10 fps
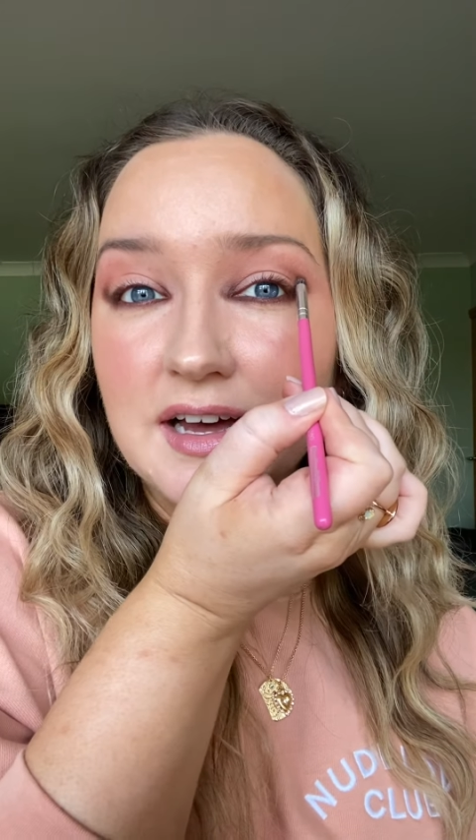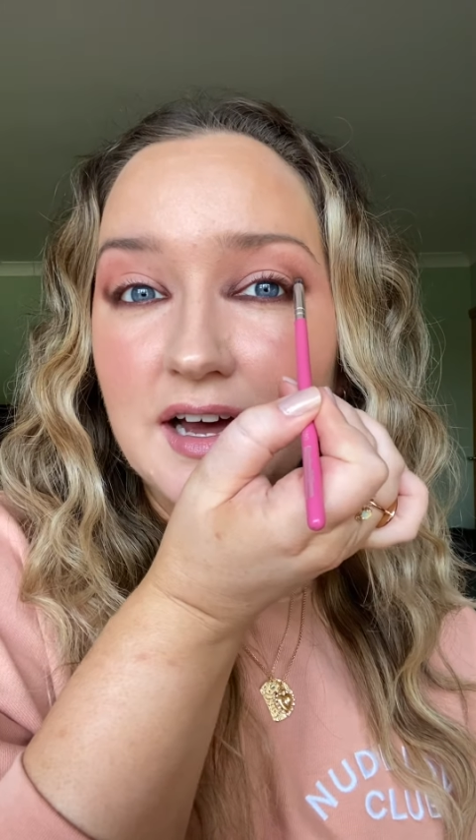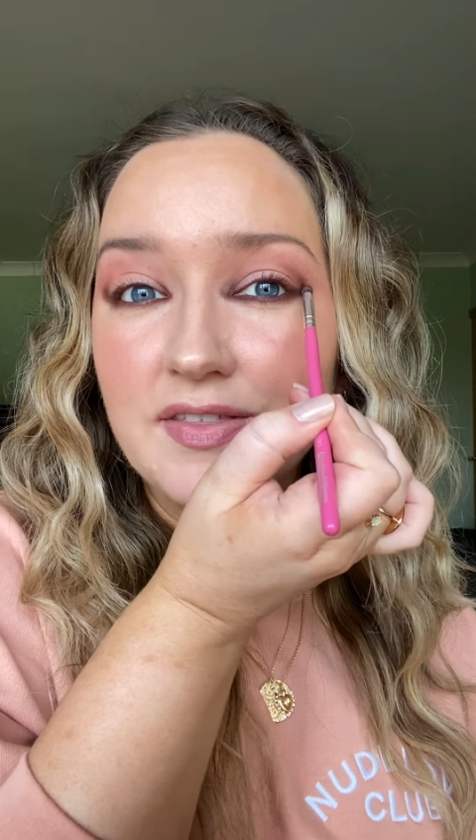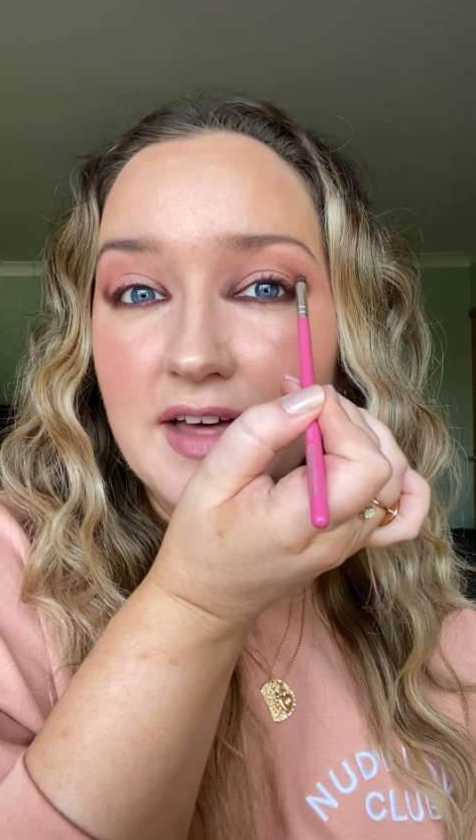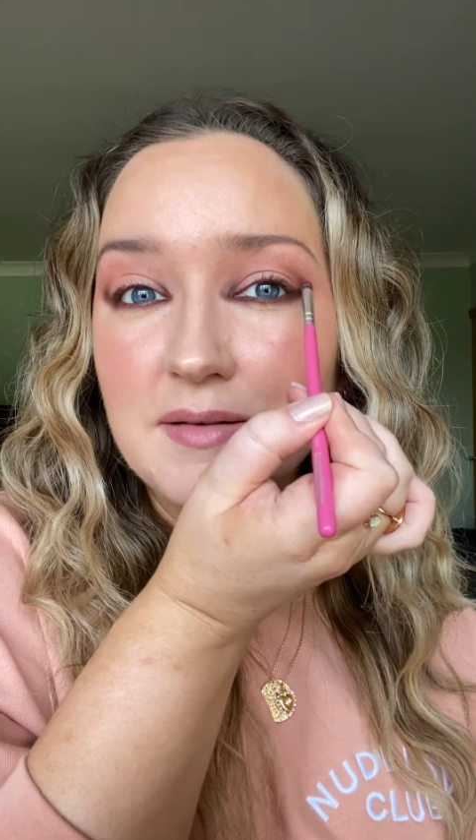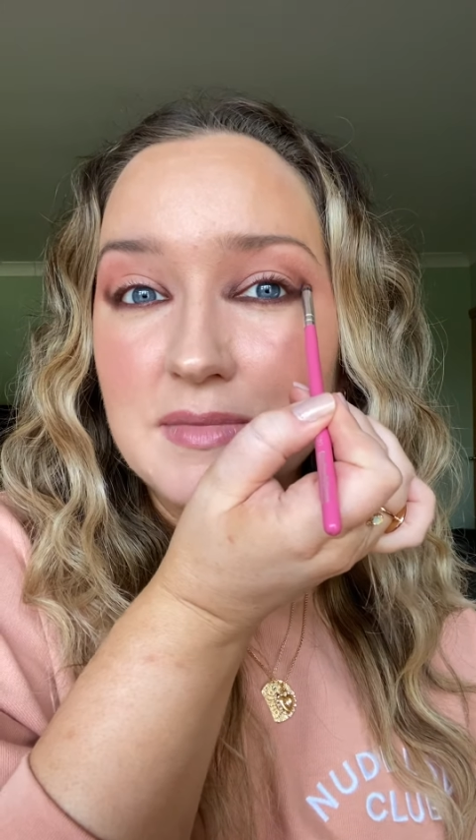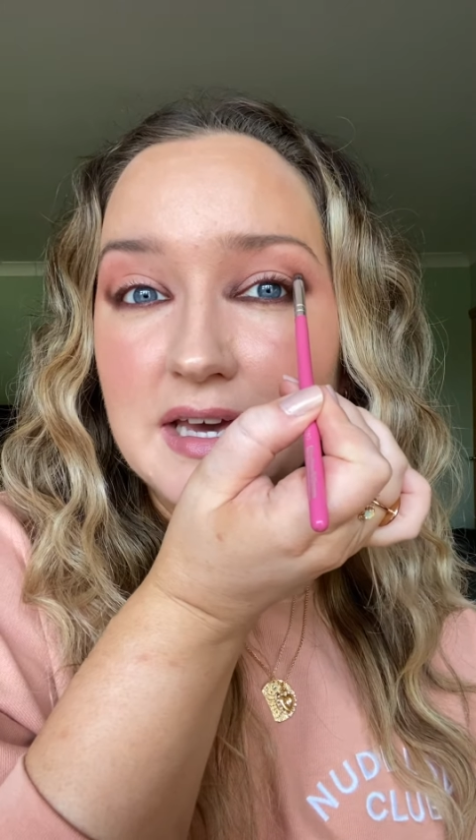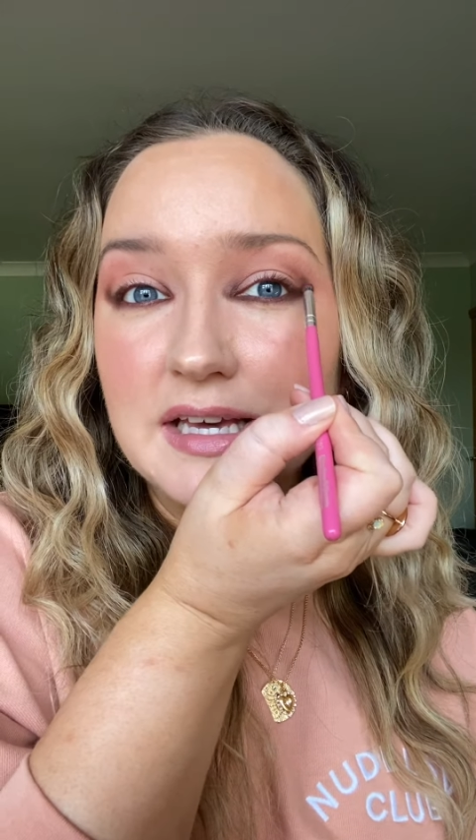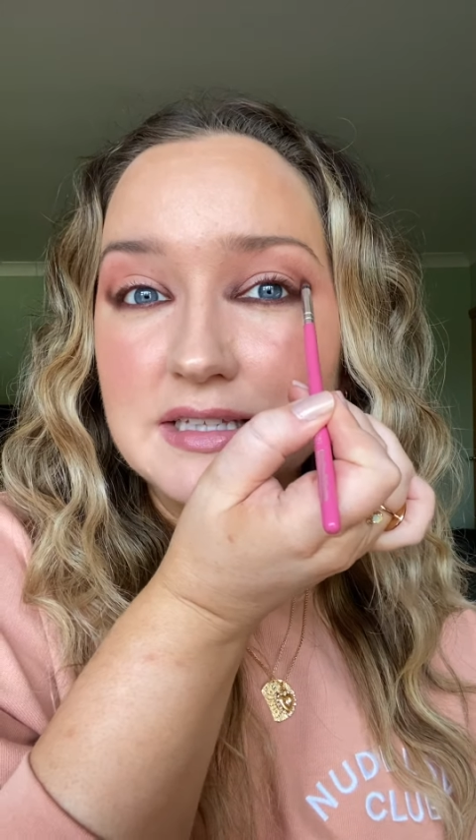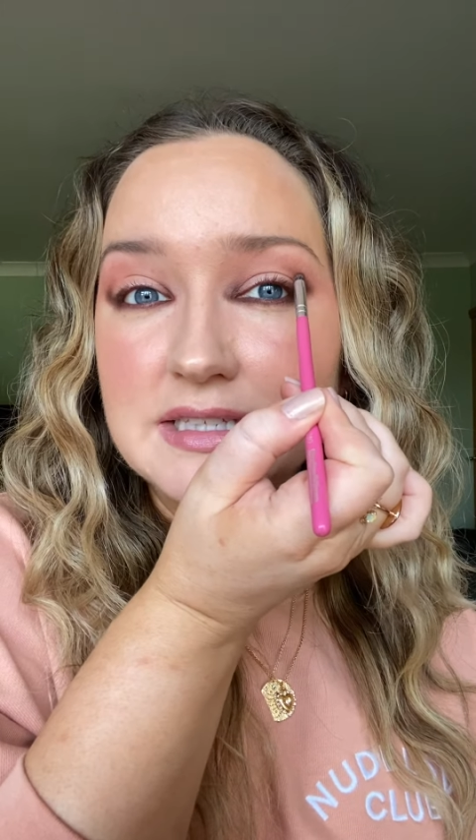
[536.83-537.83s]
And that
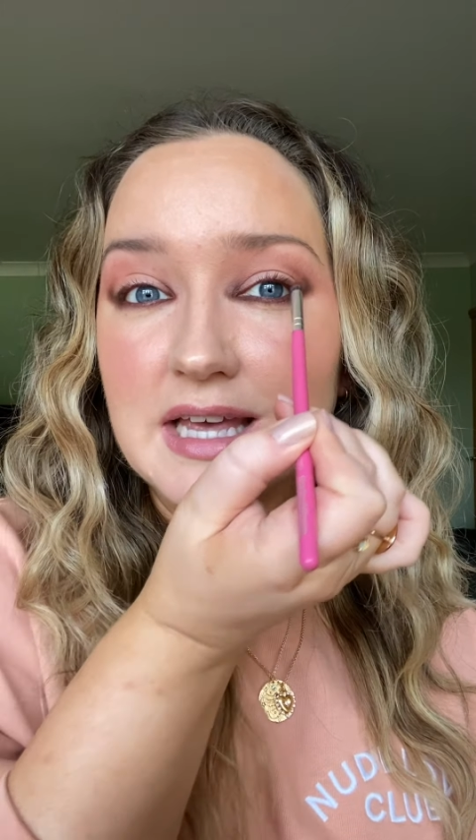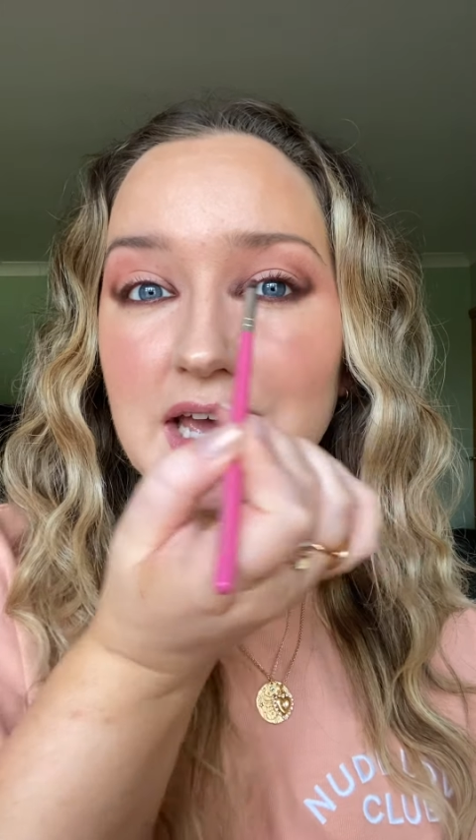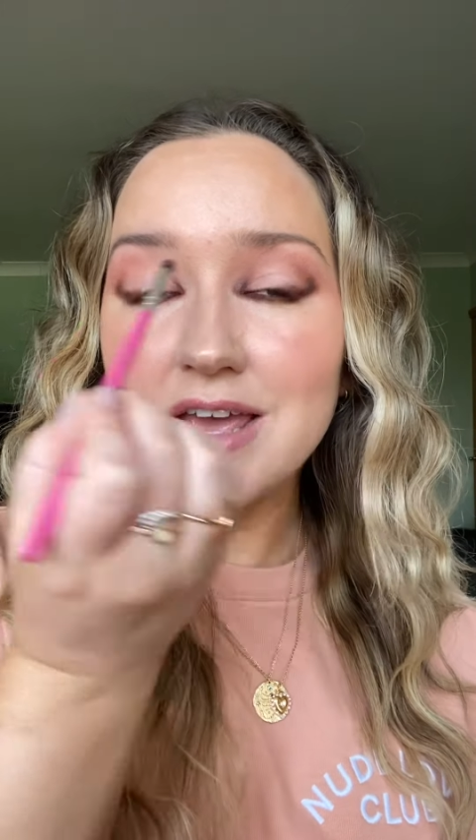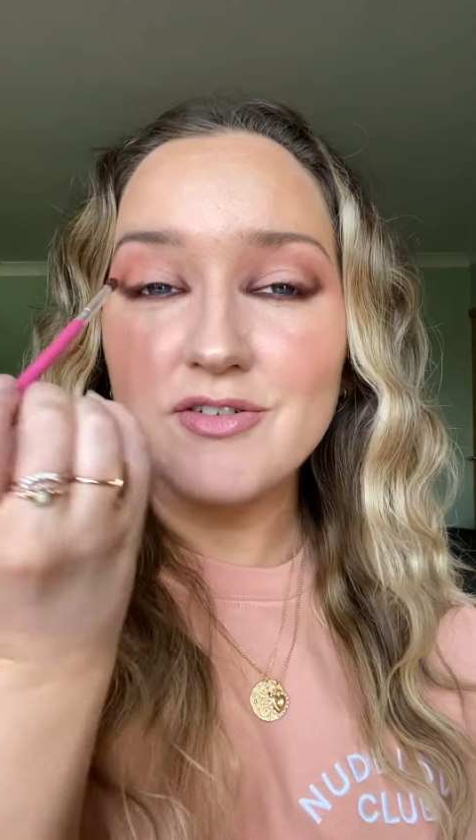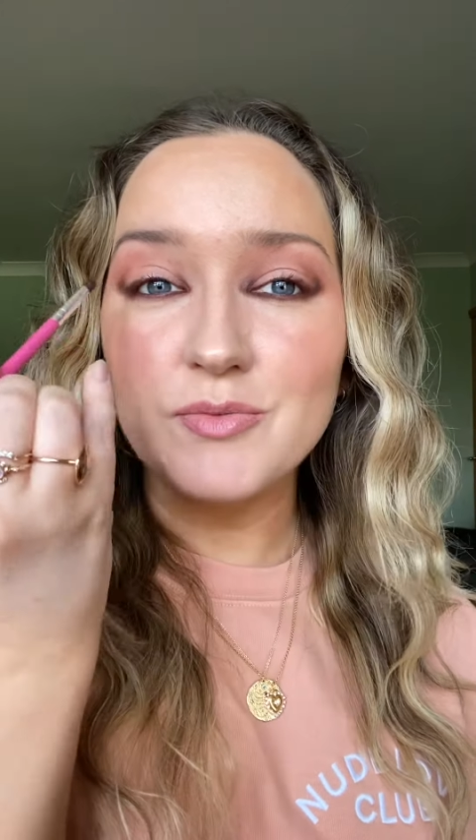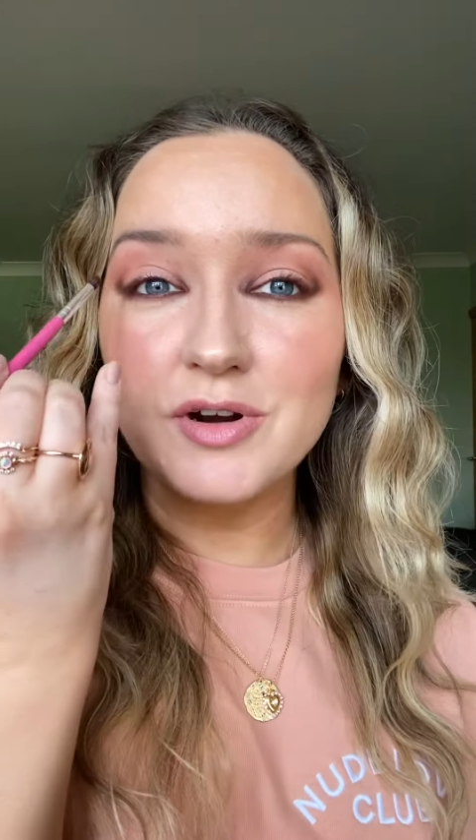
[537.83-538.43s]
means that even